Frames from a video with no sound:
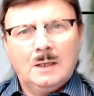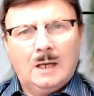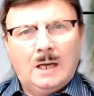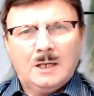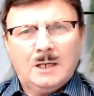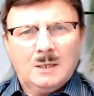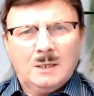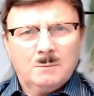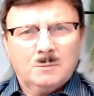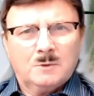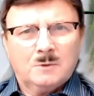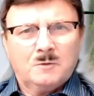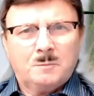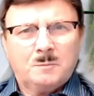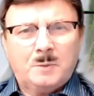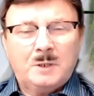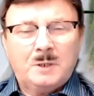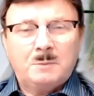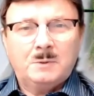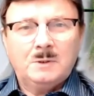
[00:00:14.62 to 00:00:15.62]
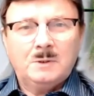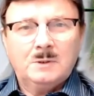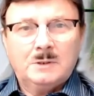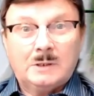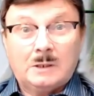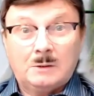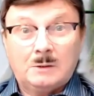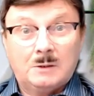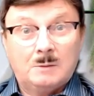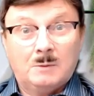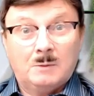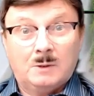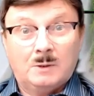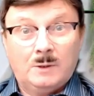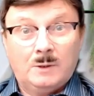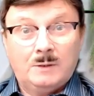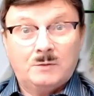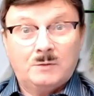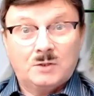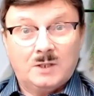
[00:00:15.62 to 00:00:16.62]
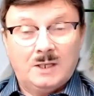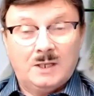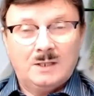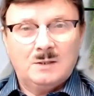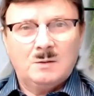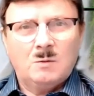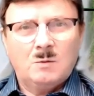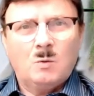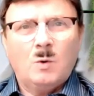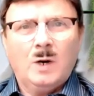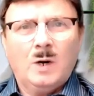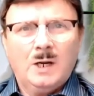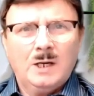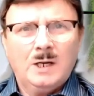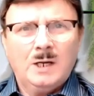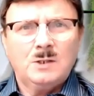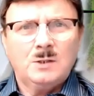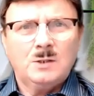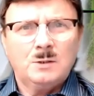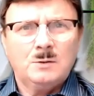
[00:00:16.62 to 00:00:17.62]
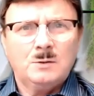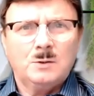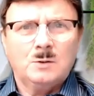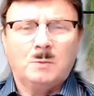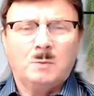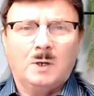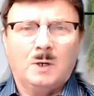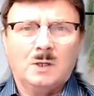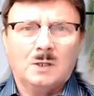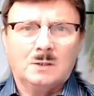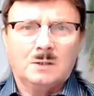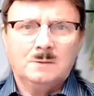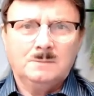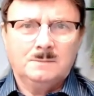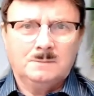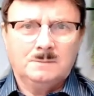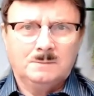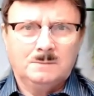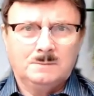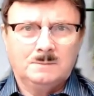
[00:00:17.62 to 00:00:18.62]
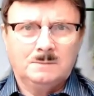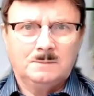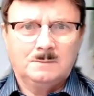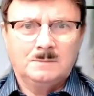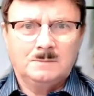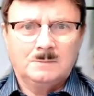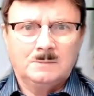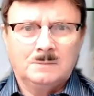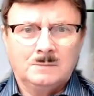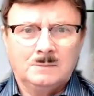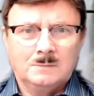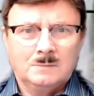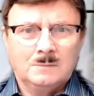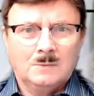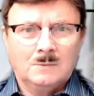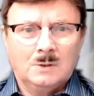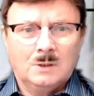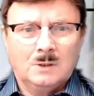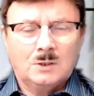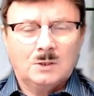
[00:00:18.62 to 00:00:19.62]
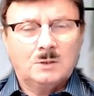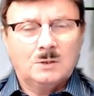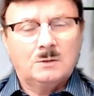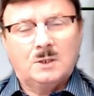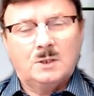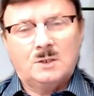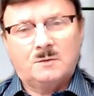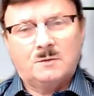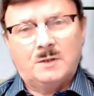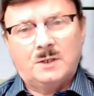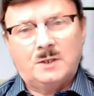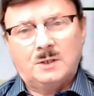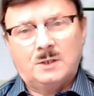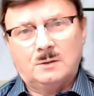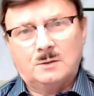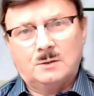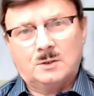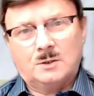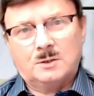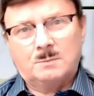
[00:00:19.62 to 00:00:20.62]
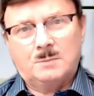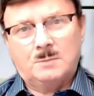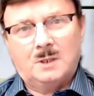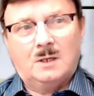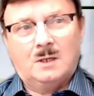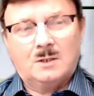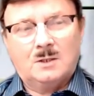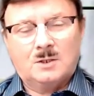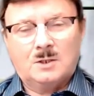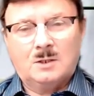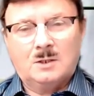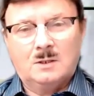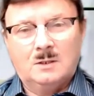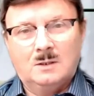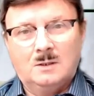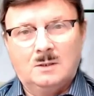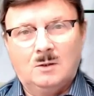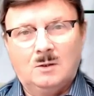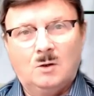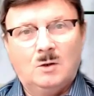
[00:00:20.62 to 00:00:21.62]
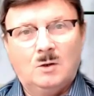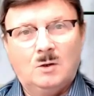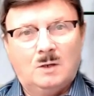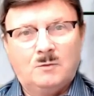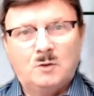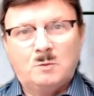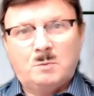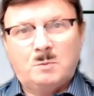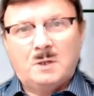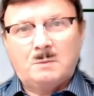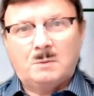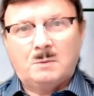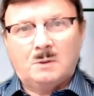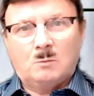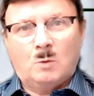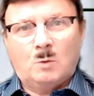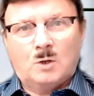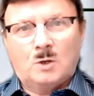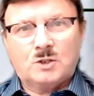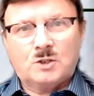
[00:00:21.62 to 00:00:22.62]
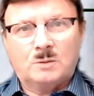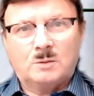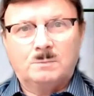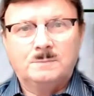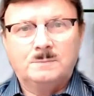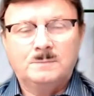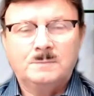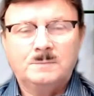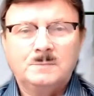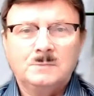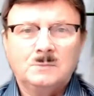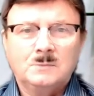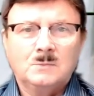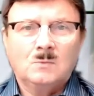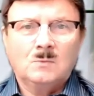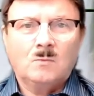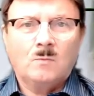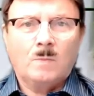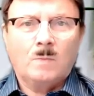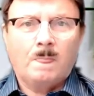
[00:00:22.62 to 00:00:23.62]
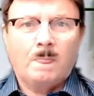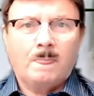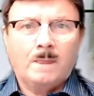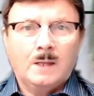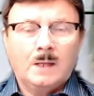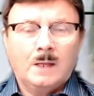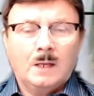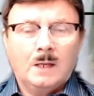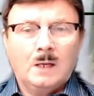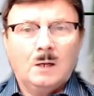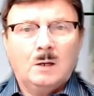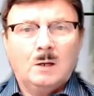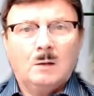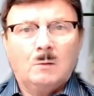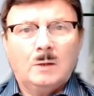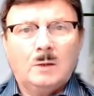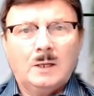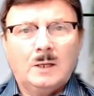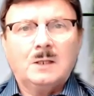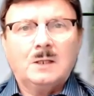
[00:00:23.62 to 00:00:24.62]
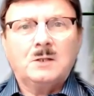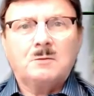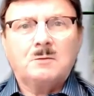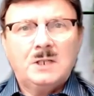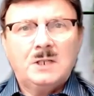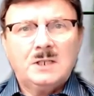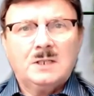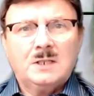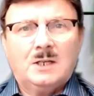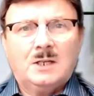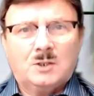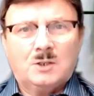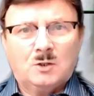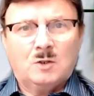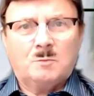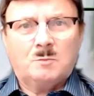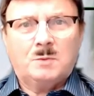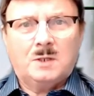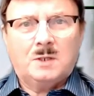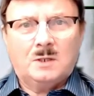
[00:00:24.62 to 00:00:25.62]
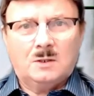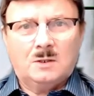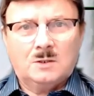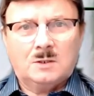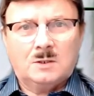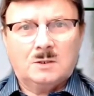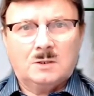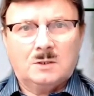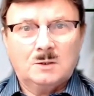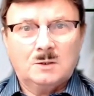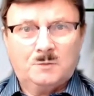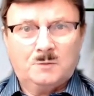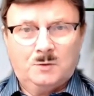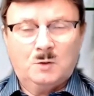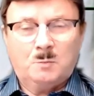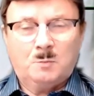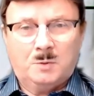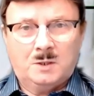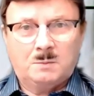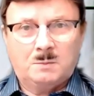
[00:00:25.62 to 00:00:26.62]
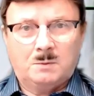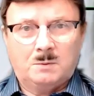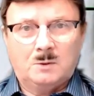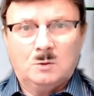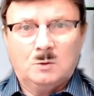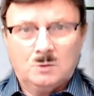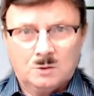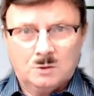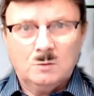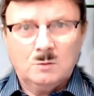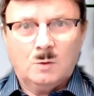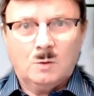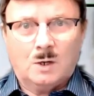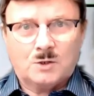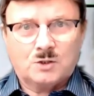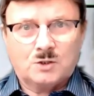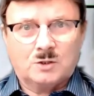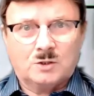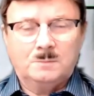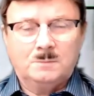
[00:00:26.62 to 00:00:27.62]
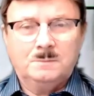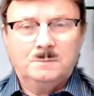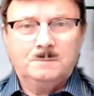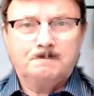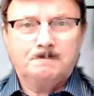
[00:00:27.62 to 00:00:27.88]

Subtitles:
A number of people, including my wife, said, why do you bother doing these videos? Because only a few people watch them. Well, the reason I do it, because those few people who do watch them